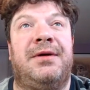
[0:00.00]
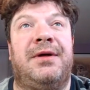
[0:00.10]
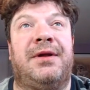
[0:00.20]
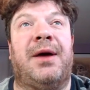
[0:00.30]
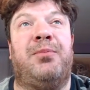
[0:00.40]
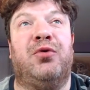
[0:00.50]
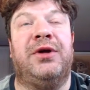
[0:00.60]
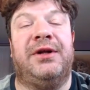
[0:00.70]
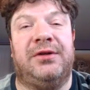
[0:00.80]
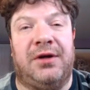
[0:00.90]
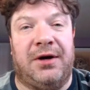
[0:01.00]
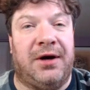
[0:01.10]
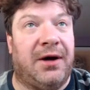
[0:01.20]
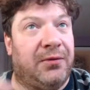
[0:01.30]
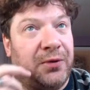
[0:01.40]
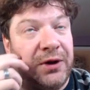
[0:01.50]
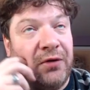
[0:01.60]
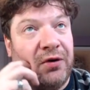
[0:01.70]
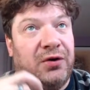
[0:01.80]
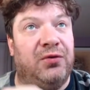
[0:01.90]
And I put in
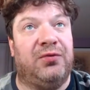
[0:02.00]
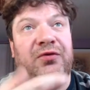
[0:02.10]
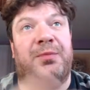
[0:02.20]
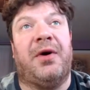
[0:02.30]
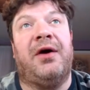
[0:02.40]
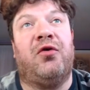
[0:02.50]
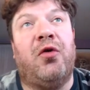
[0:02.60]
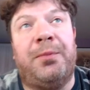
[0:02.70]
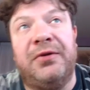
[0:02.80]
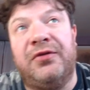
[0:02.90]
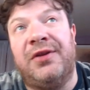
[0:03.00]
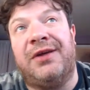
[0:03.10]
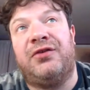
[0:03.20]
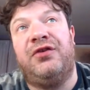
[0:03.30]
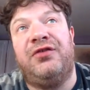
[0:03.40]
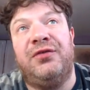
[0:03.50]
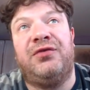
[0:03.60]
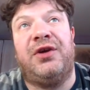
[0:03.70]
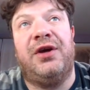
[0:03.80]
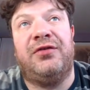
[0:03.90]
whenever the buyer opens not
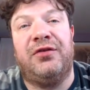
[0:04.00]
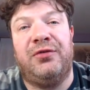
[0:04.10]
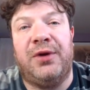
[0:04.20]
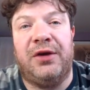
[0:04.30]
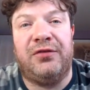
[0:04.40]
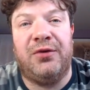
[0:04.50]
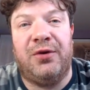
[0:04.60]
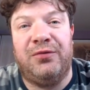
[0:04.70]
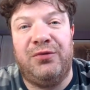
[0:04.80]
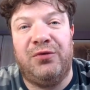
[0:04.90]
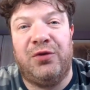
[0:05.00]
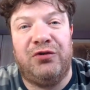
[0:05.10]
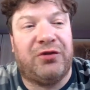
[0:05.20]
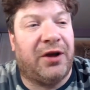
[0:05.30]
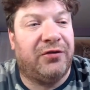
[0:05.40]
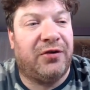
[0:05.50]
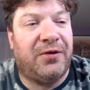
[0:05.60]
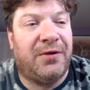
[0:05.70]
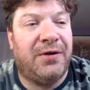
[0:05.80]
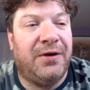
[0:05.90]
received case, as you guys know, if you watched
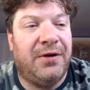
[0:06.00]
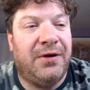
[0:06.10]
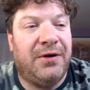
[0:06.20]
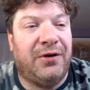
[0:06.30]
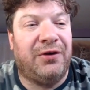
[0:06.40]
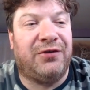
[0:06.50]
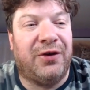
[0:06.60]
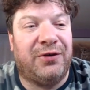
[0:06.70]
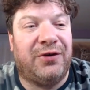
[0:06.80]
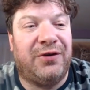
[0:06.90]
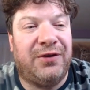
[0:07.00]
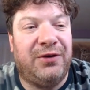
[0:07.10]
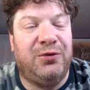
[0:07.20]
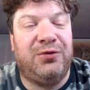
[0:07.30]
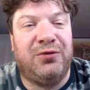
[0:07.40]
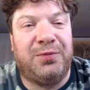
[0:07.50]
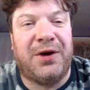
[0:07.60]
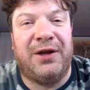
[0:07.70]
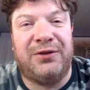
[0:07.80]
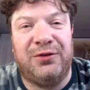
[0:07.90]
other reseller YouTube
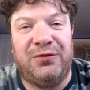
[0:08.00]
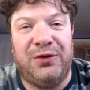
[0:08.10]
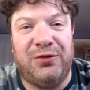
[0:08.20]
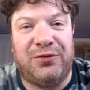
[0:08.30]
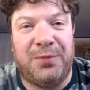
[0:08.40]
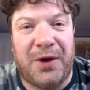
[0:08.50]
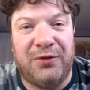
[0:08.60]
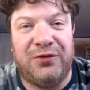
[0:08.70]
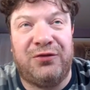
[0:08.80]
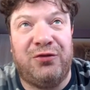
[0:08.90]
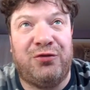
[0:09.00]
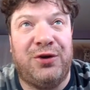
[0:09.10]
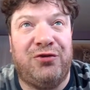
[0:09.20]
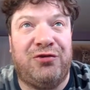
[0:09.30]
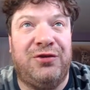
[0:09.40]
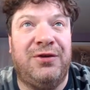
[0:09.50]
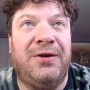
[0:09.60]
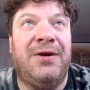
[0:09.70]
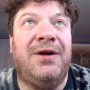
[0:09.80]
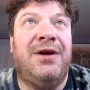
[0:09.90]
content videos about the situation,
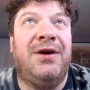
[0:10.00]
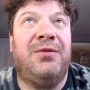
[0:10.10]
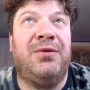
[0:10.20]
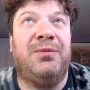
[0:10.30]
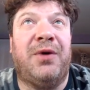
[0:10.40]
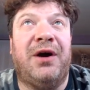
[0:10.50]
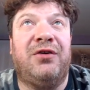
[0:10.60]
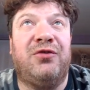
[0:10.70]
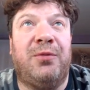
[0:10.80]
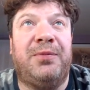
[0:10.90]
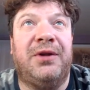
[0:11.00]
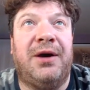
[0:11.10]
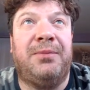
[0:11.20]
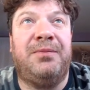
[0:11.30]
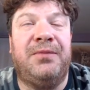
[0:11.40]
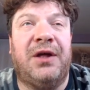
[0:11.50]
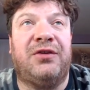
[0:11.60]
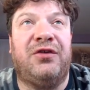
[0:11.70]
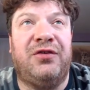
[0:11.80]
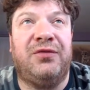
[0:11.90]
when buyers open up
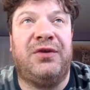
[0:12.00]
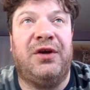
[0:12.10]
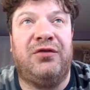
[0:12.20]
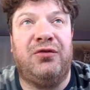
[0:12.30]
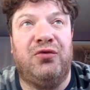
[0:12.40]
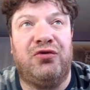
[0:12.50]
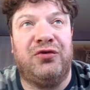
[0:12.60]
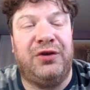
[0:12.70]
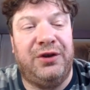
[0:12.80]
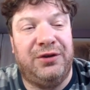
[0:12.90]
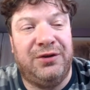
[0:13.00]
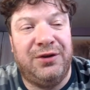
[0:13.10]
not received case, you usually